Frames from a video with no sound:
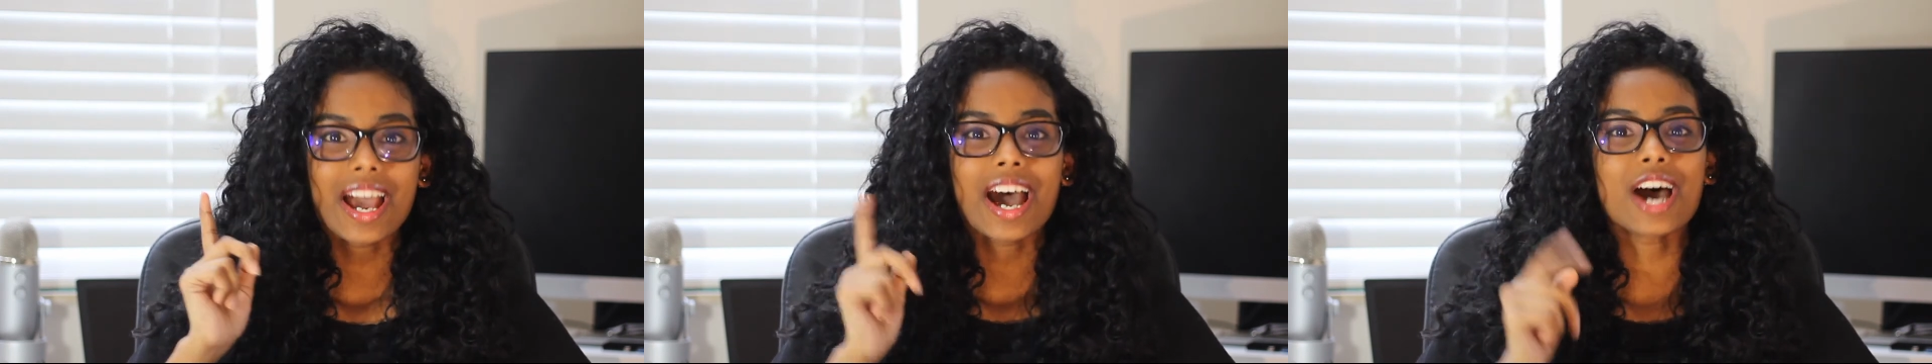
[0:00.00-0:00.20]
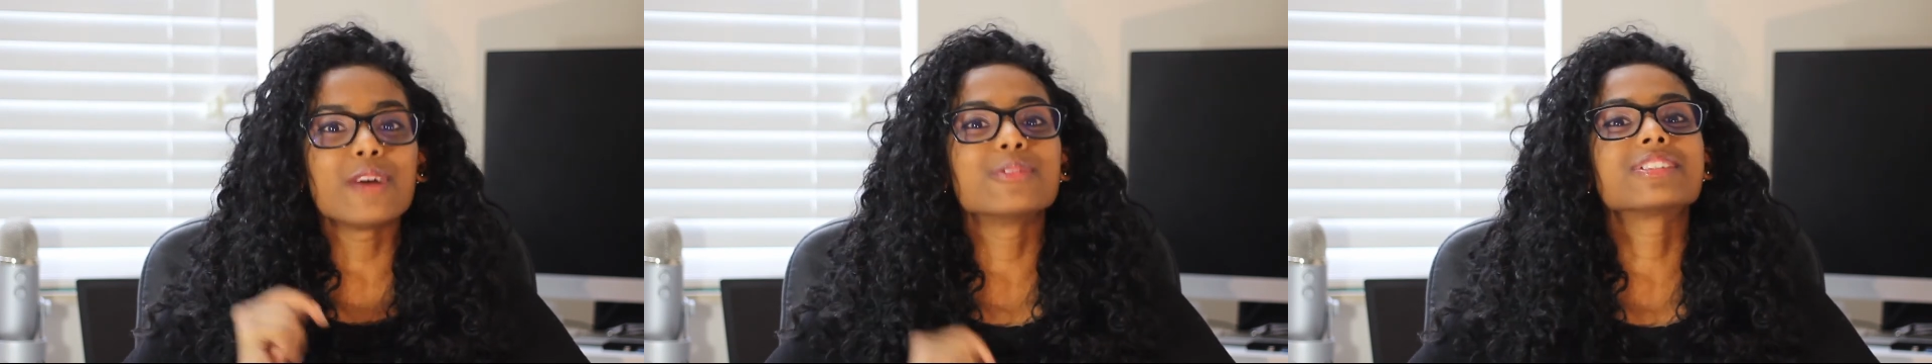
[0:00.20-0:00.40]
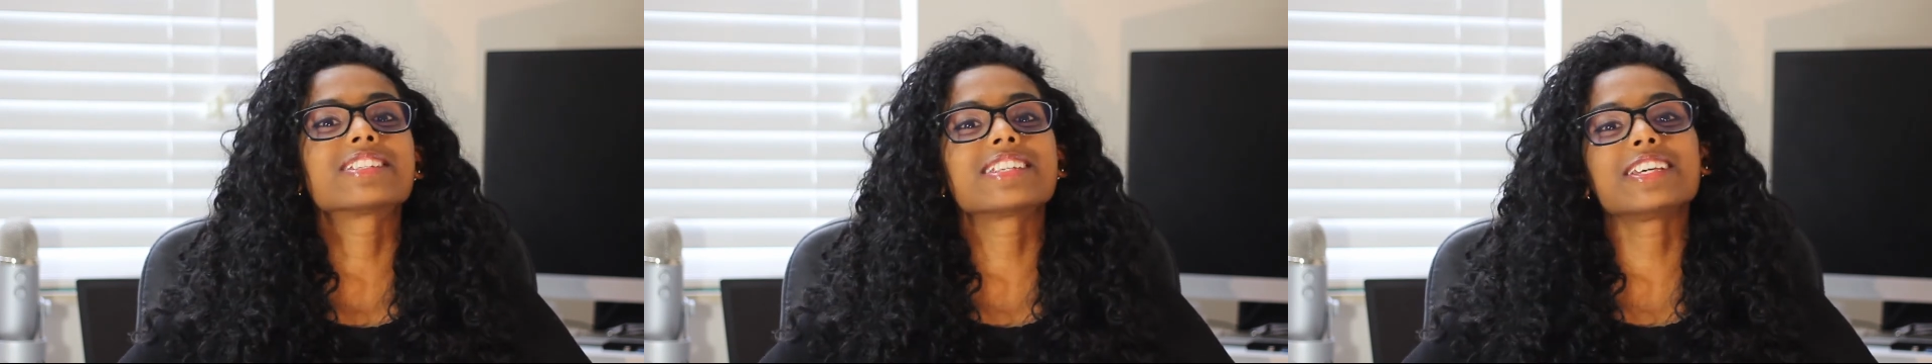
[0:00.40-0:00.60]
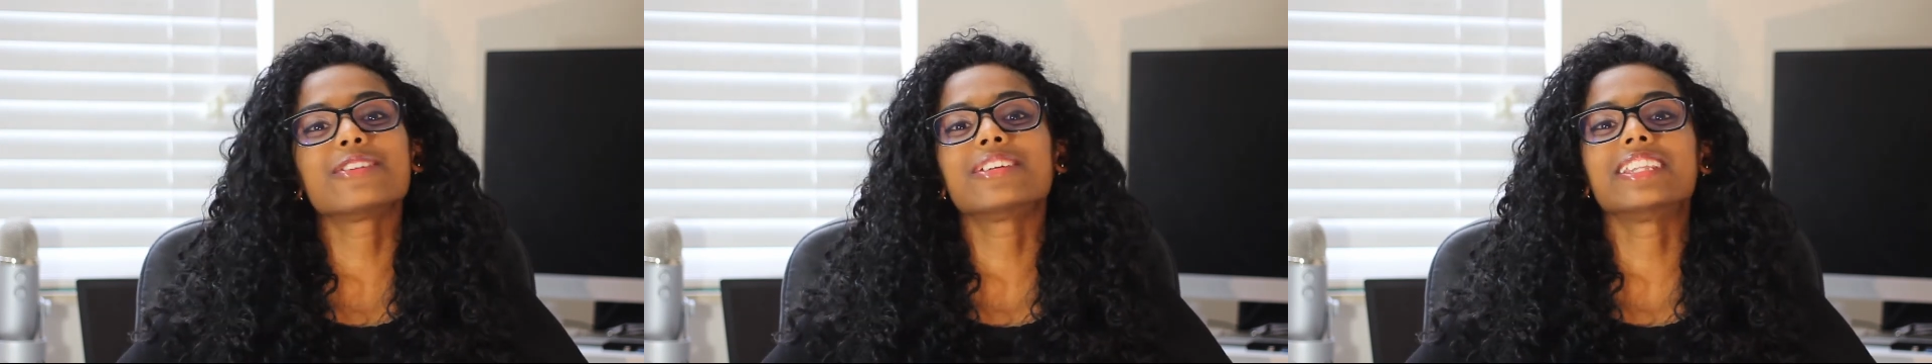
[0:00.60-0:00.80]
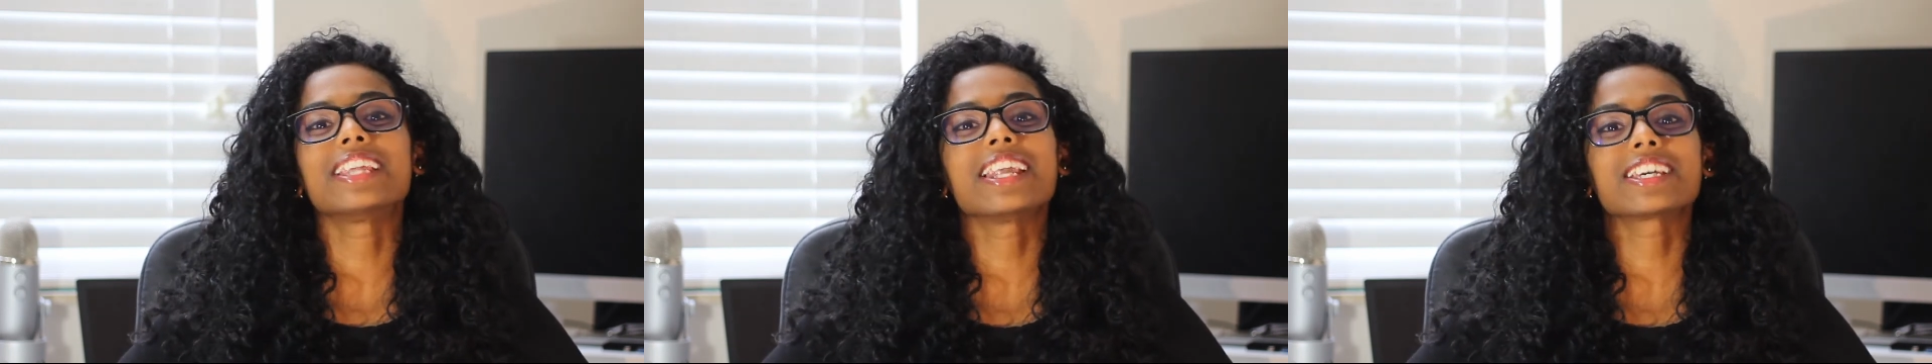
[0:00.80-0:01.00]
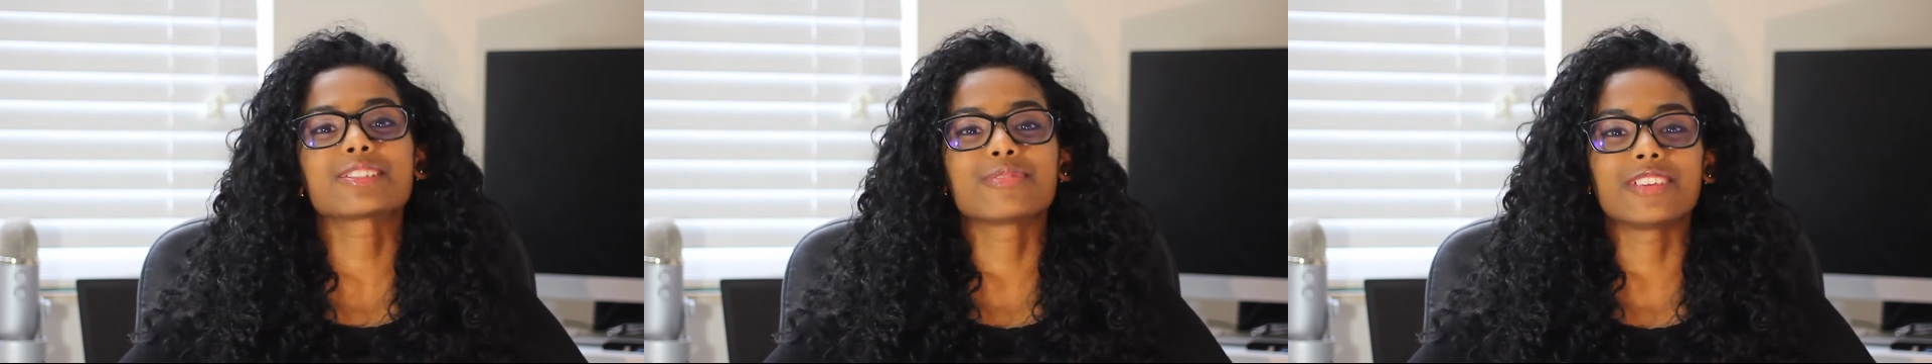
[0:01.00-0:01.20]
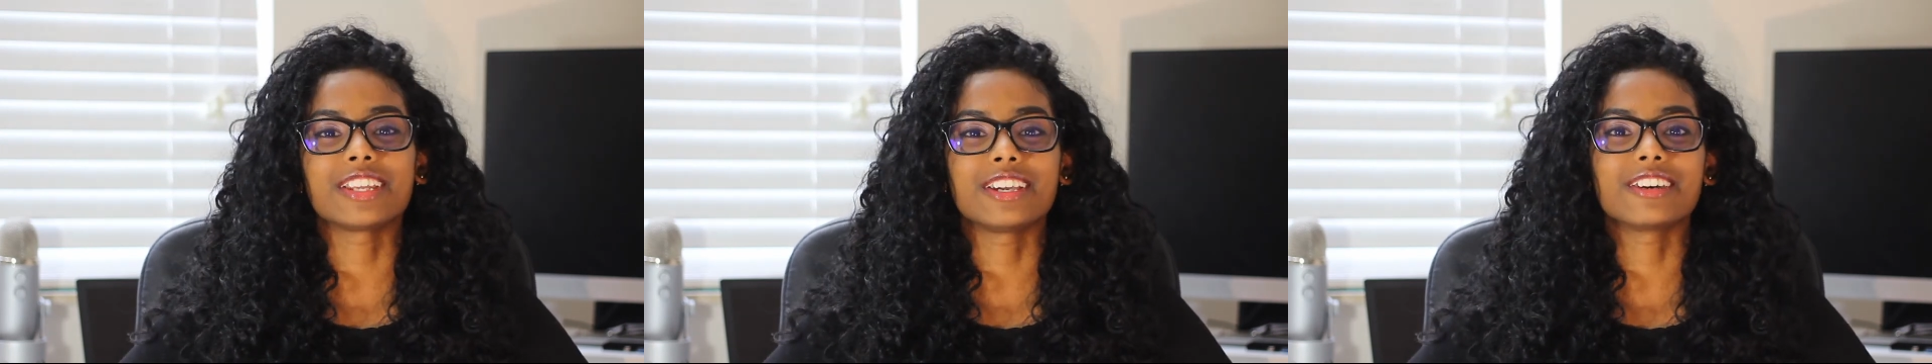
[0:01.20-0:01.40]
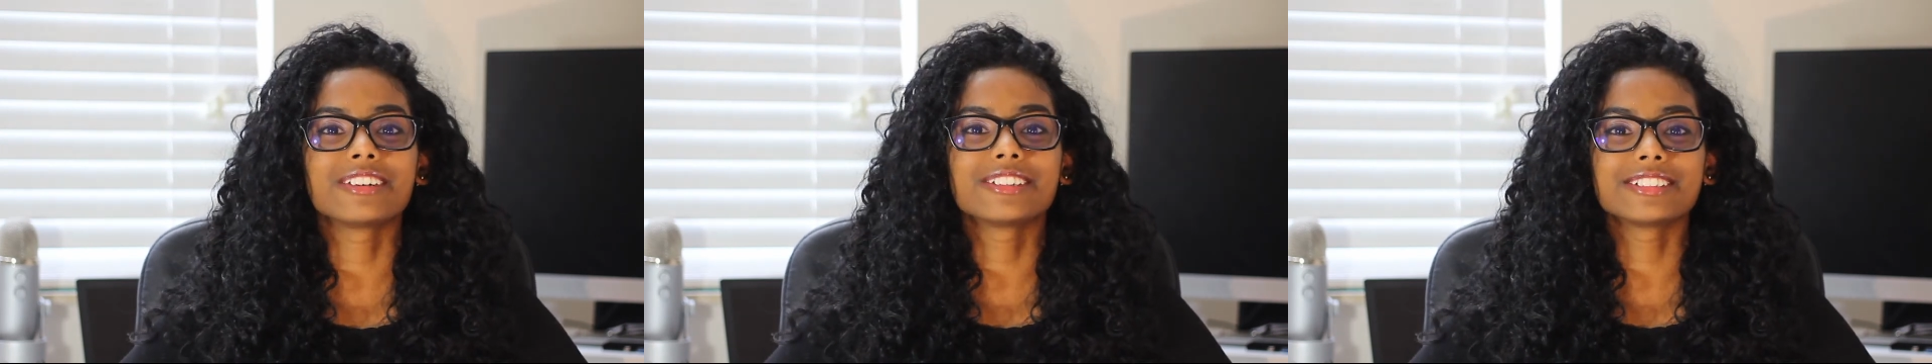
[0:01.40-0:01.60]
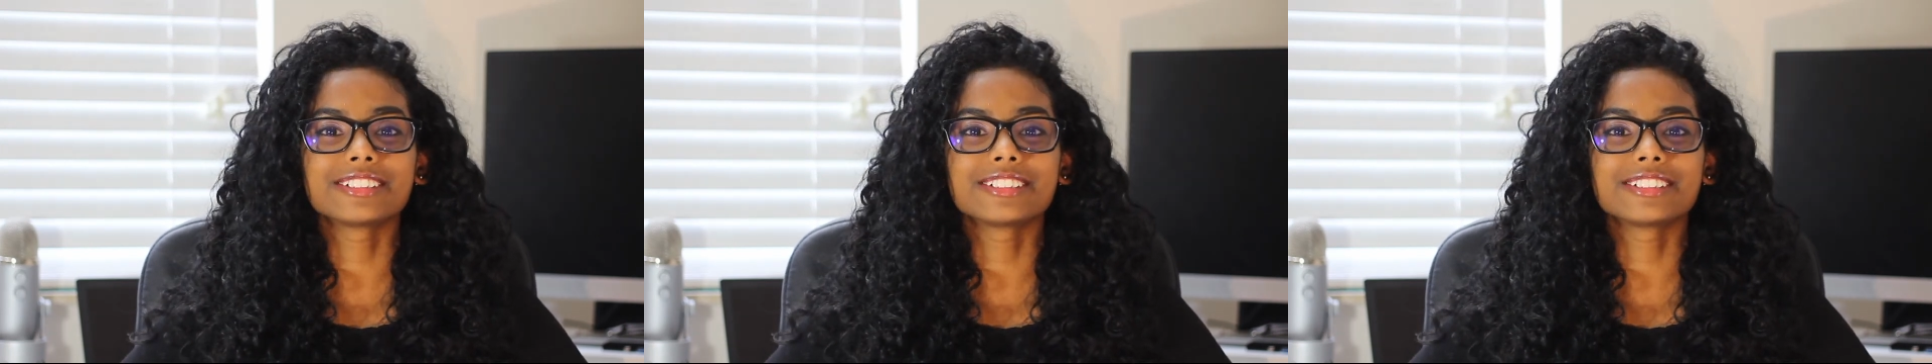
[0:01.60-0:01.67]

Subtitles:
I will see you in the next video.